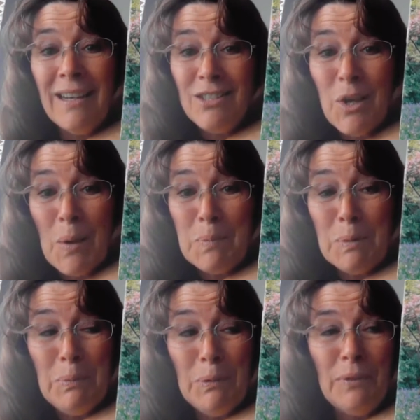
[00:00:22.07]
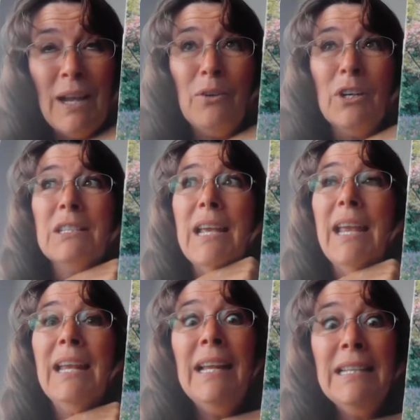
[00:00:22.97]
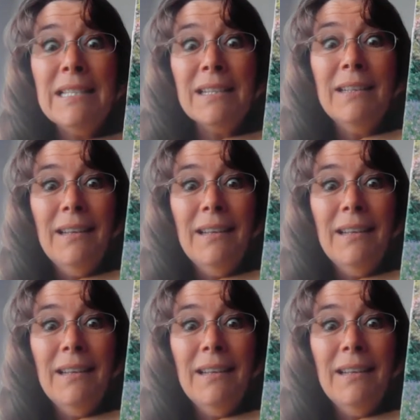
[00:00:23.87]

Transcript: I saw purple flowers, and